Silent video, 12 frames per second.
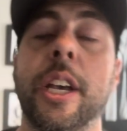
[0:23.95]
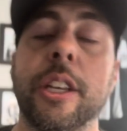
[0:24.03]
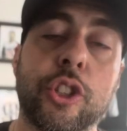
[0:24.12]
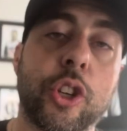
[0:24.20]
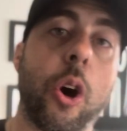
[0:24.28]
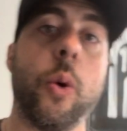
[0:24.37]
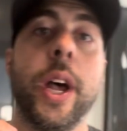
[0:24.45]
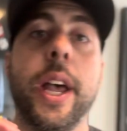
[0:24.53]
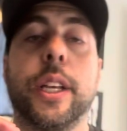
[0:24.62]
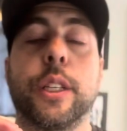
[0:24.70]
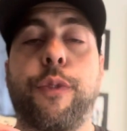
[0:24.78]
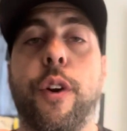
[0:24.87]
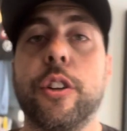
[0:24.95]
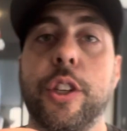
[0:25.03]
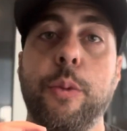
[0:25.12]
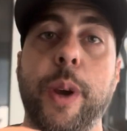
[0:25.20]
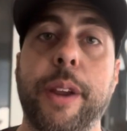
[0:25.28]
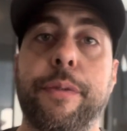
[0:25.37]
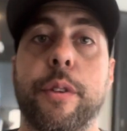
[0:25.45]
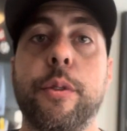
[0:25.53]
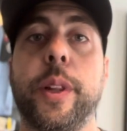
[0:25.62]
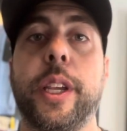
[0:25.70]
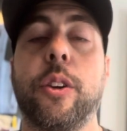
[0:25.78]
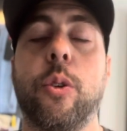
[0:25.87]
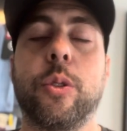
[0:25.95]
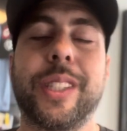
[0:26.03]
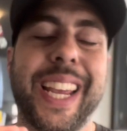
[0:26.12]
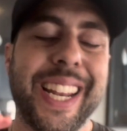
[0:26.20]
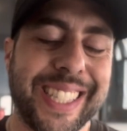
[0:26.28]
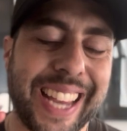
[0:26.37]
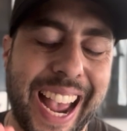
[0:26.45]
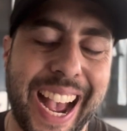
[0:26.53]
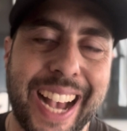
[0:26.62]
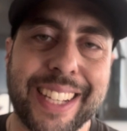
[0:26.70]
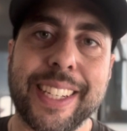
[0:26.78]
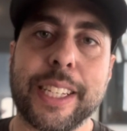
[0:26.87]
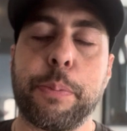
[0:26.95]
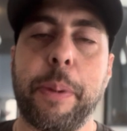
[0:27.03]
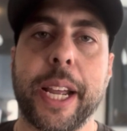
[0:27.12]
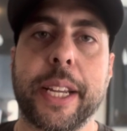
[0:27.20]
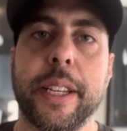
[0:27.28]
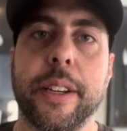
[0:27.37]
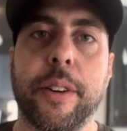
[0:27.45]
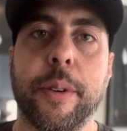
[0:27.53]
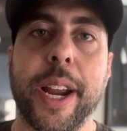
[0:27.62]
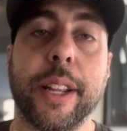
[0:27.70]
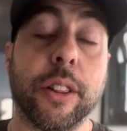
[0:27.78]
So as far as the UEFA ruling goes, it is as expected, all right?